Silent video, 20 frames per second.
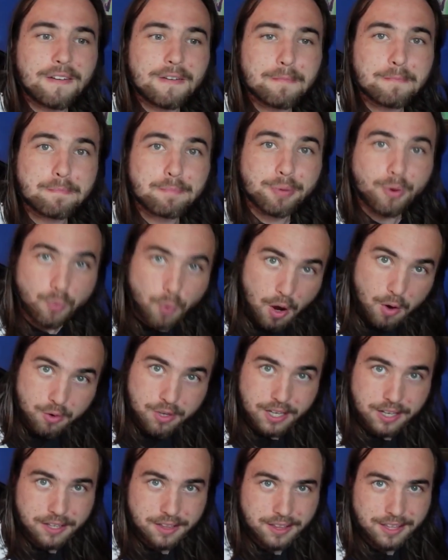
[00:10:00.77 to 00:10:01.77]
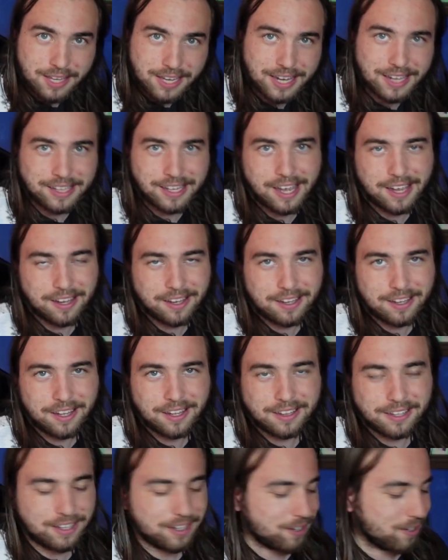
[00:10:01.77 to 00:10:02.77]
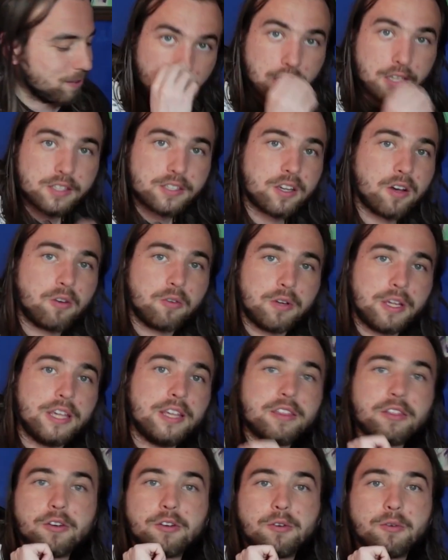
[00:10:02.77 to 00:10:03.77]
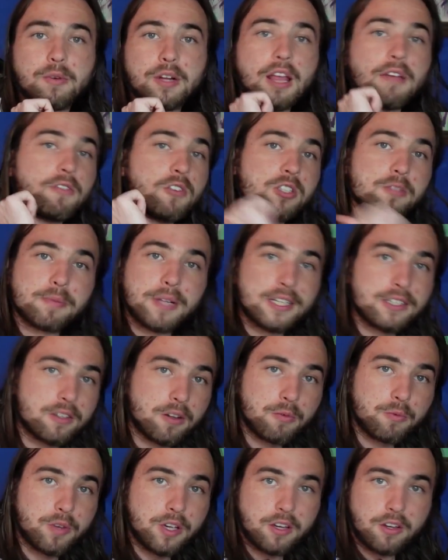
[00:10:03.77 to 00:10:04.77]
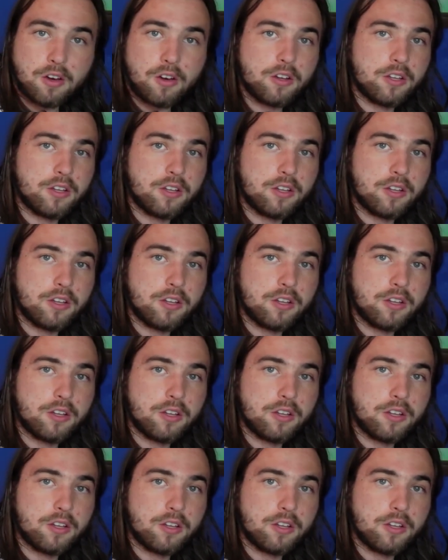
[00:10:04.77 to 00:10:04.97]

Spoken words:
broken in here. So either whenever it's placed on rearguard